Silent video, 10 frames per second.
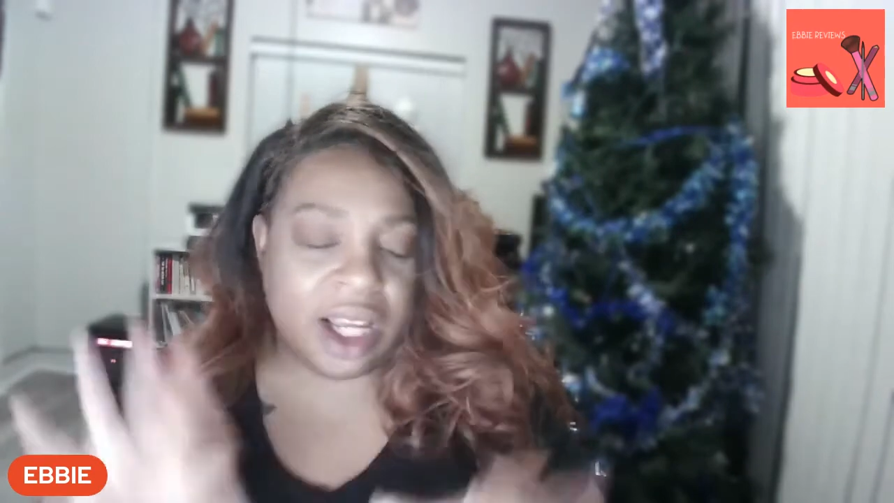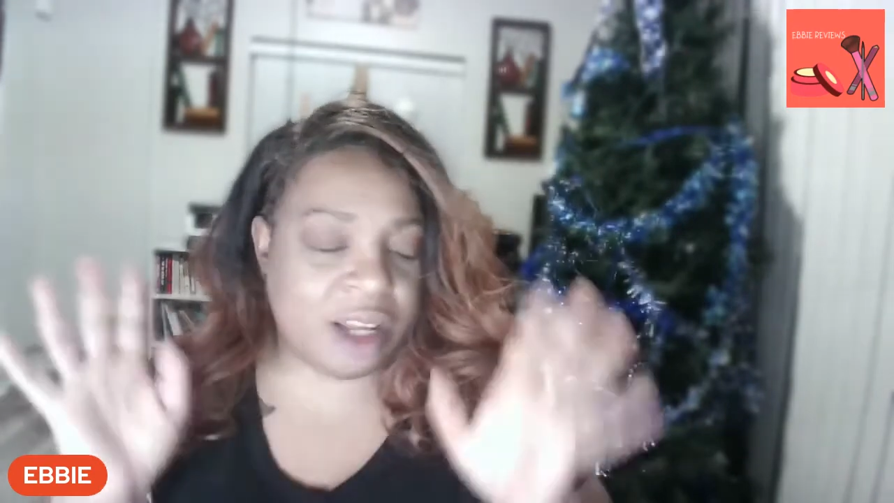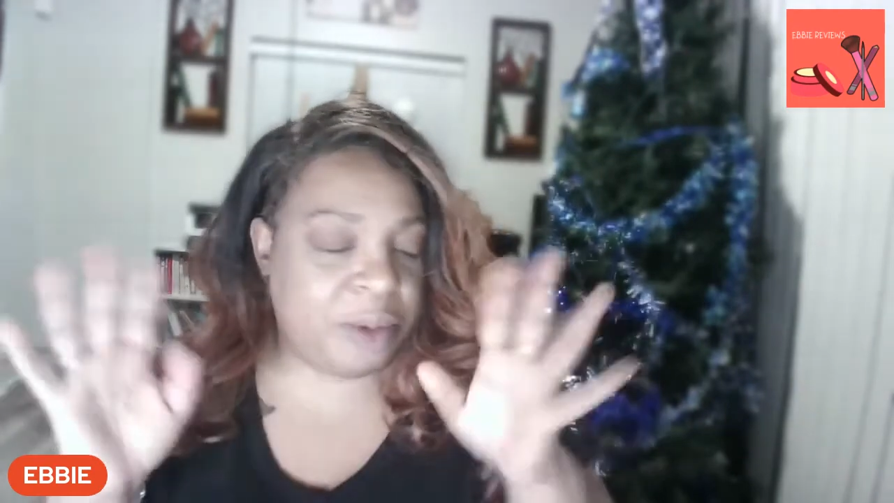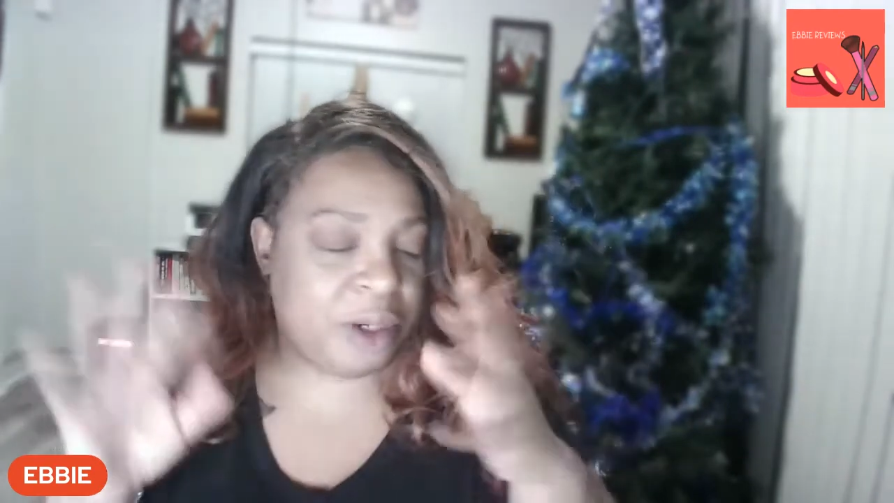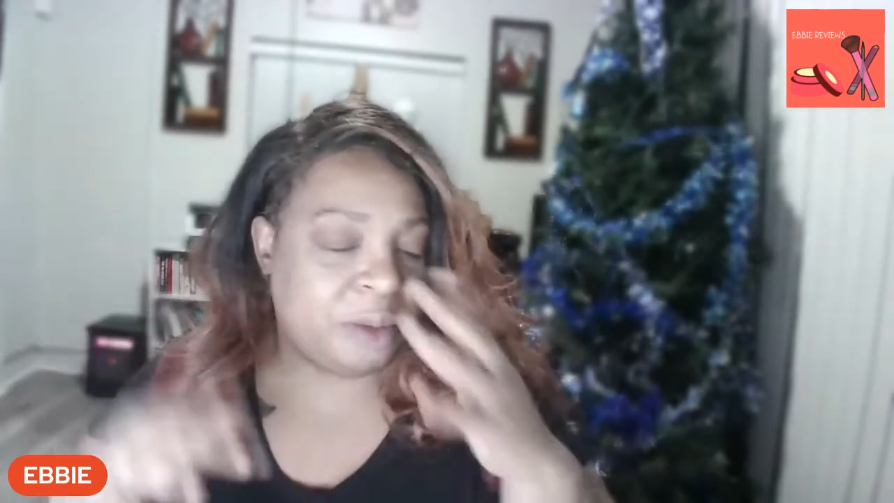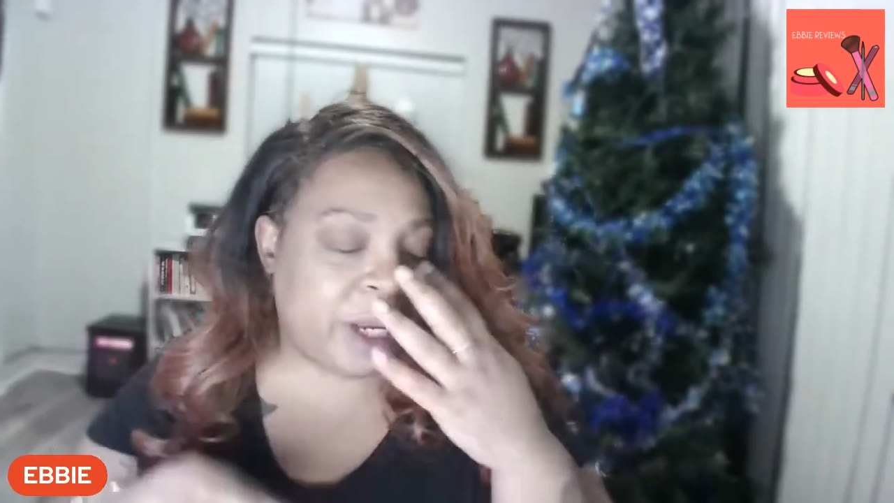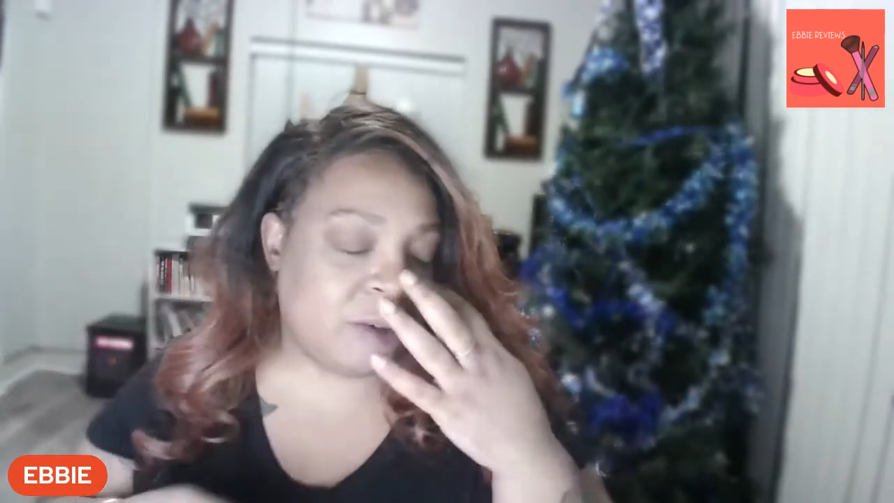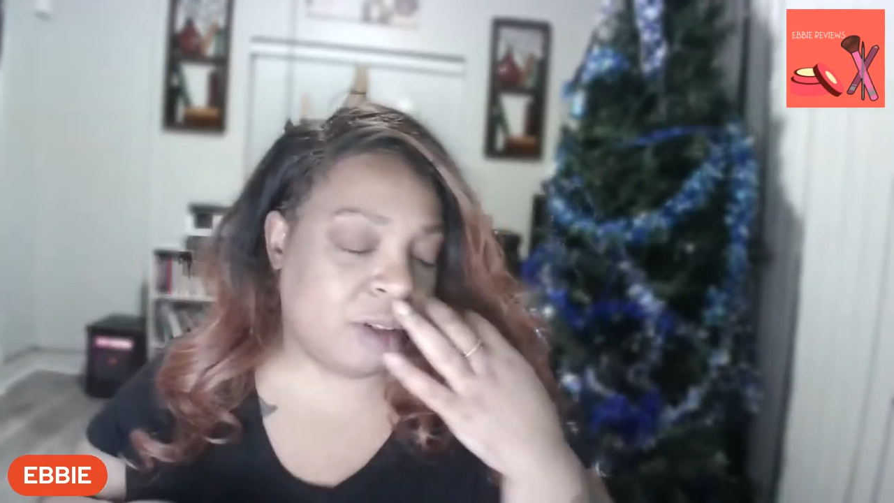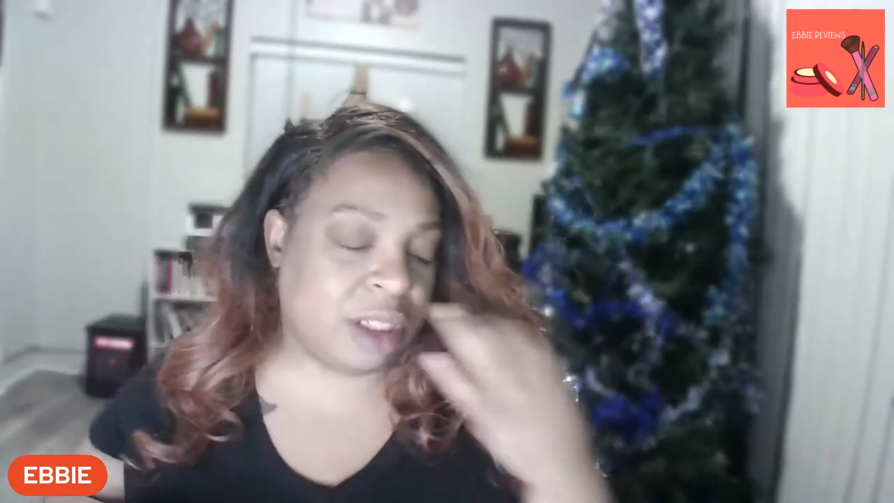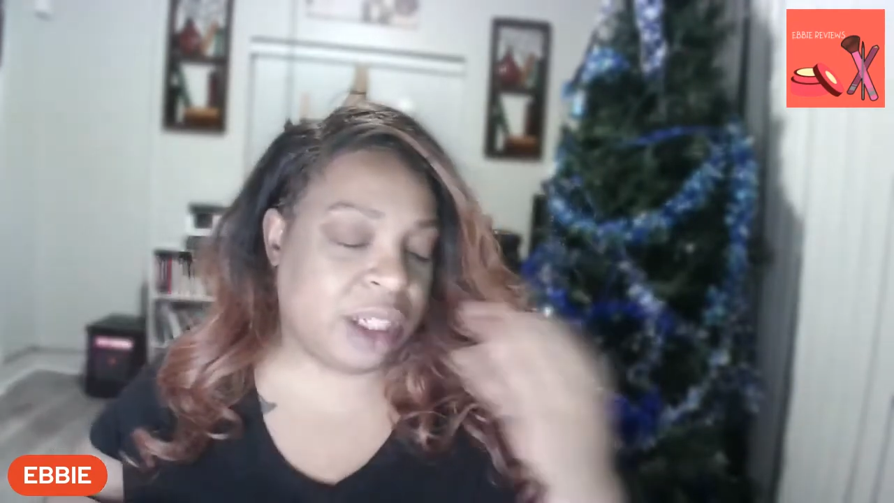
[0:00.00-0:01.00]
I'll put them back
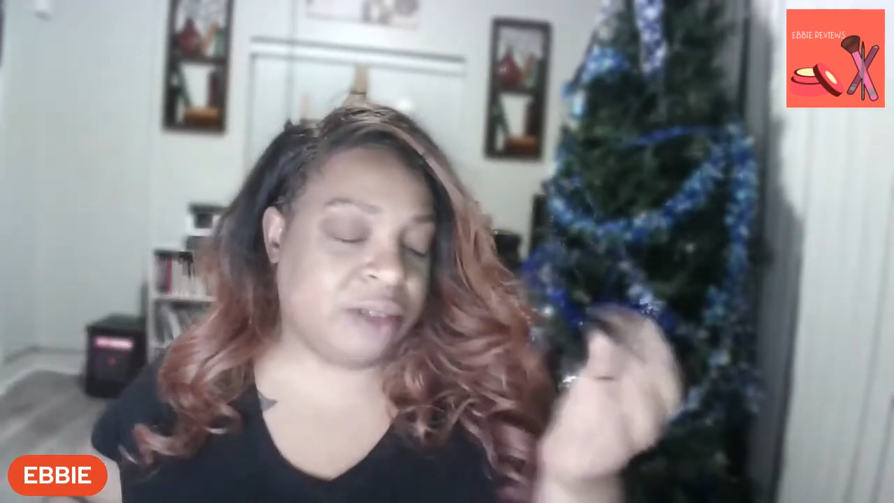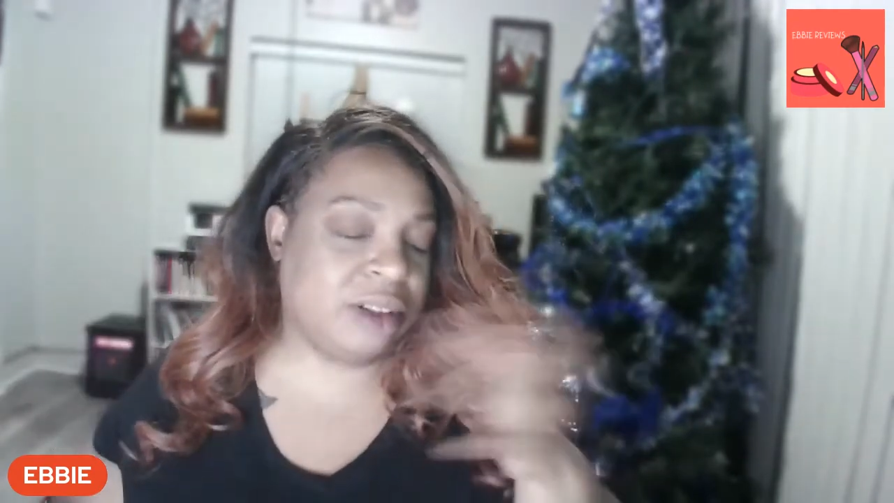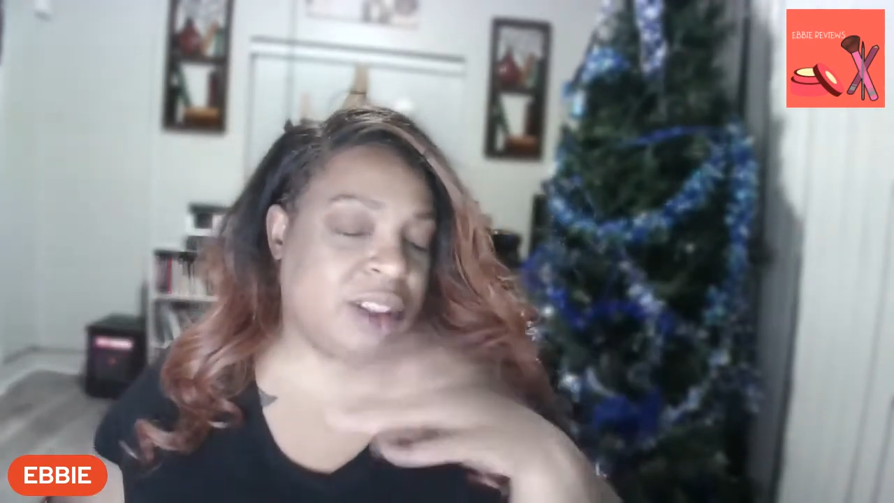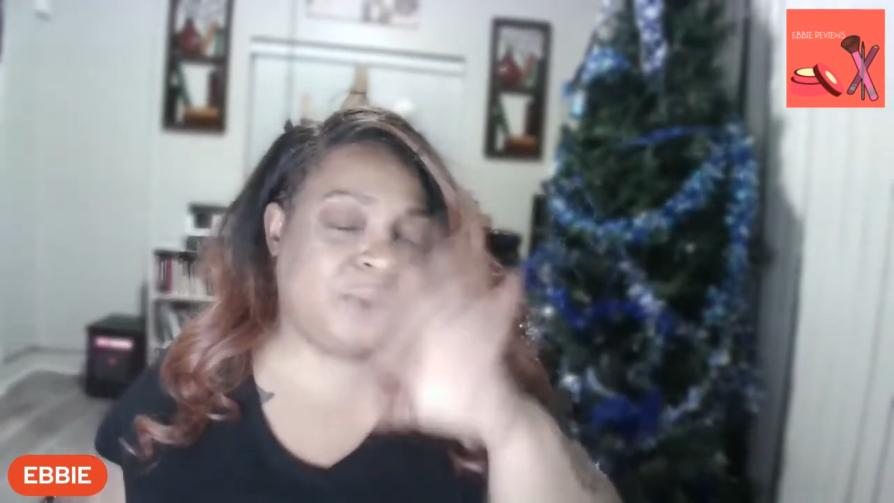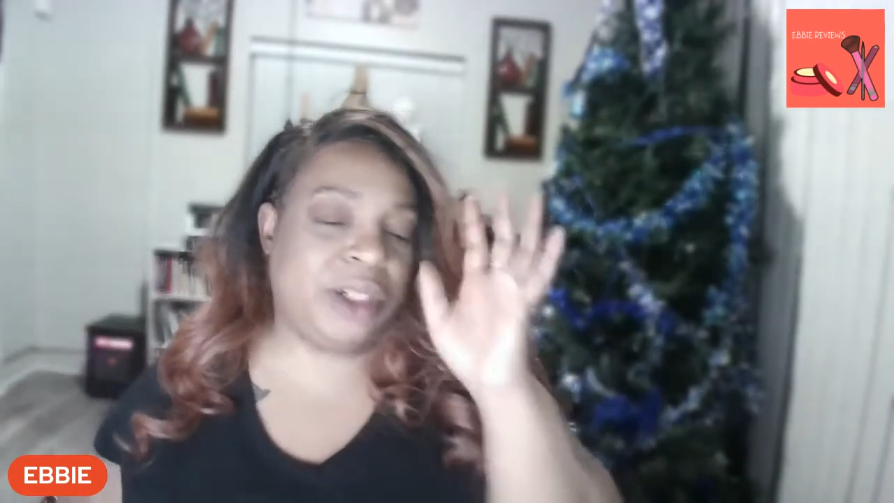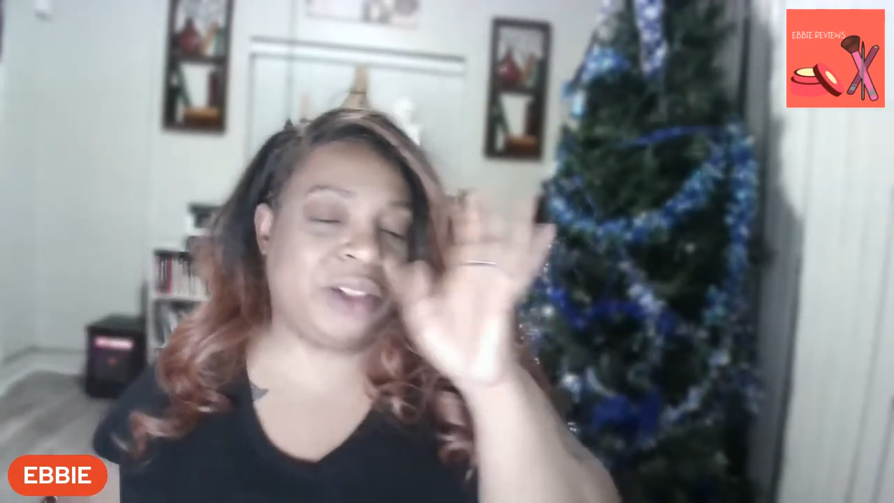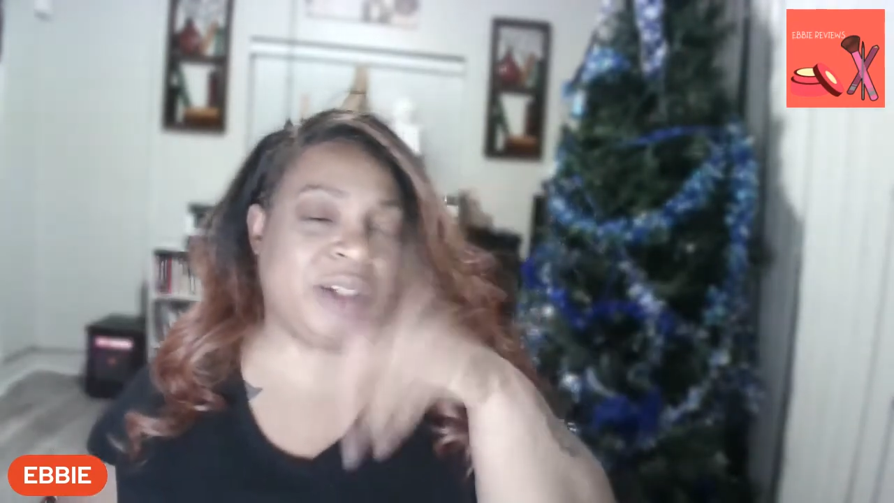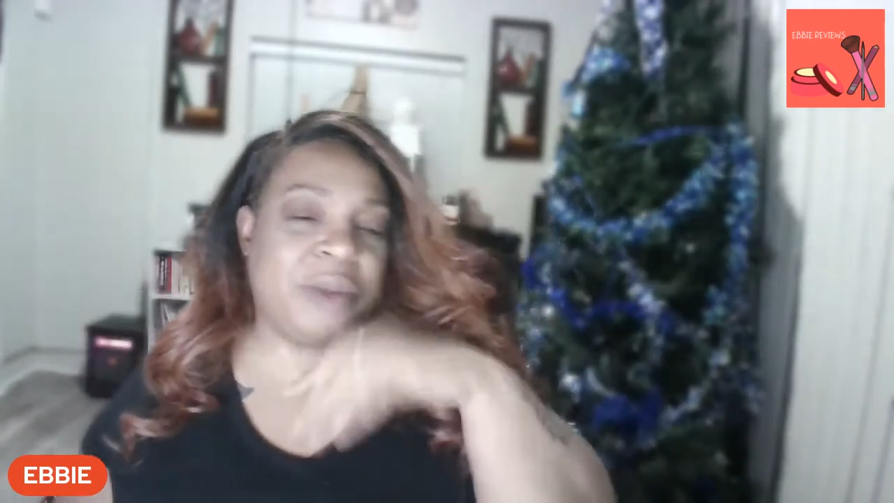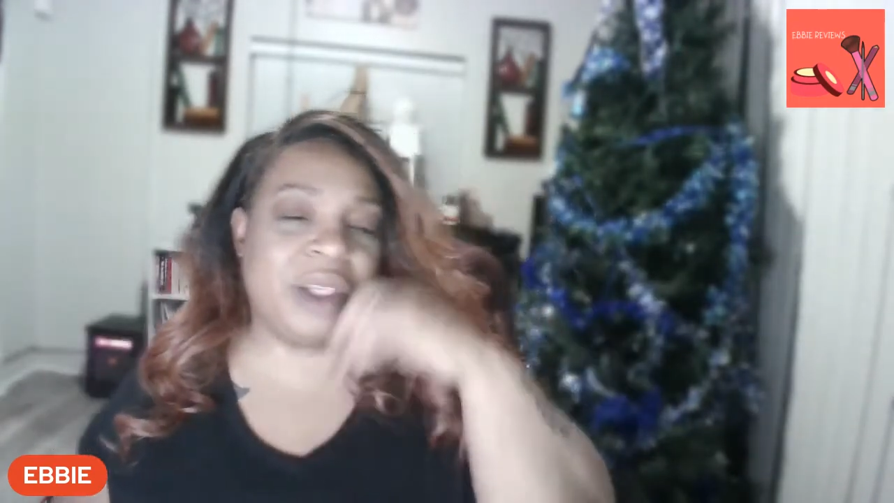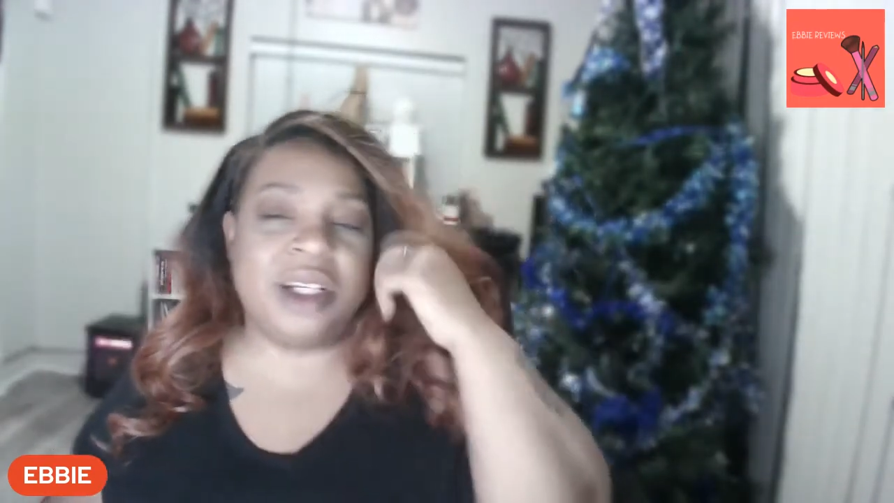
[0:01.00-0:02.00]
on later on this week or
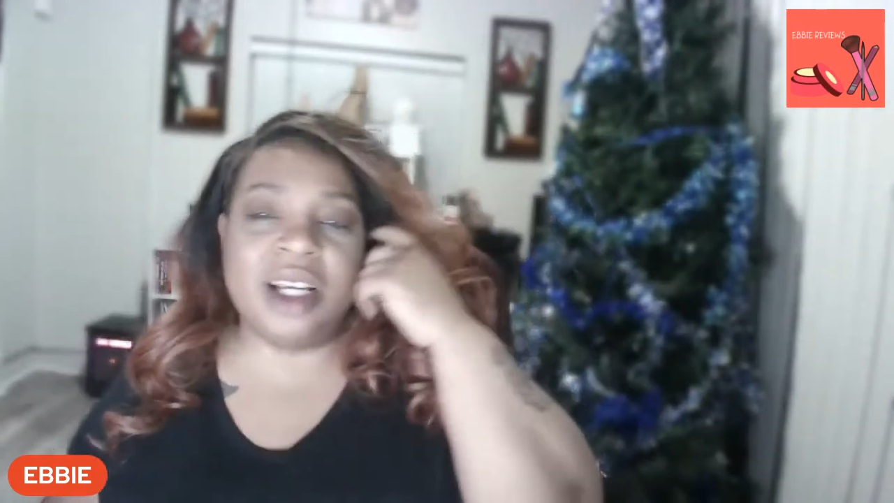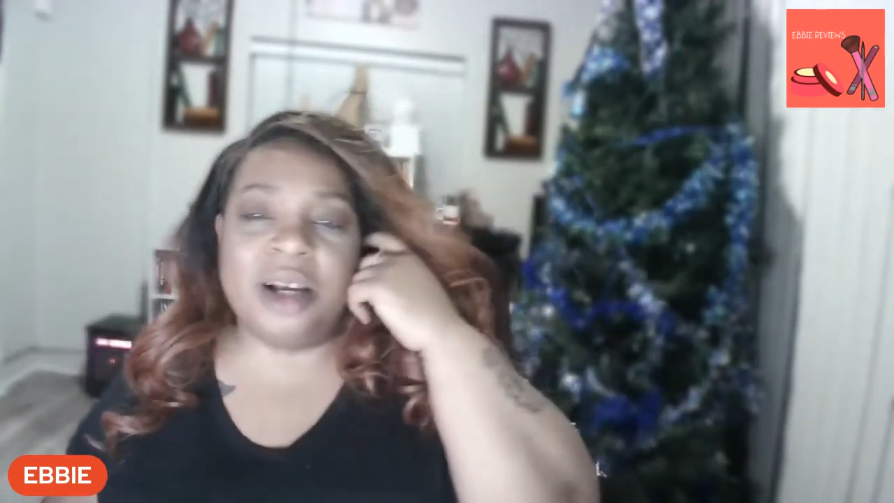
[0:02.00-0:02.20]
something.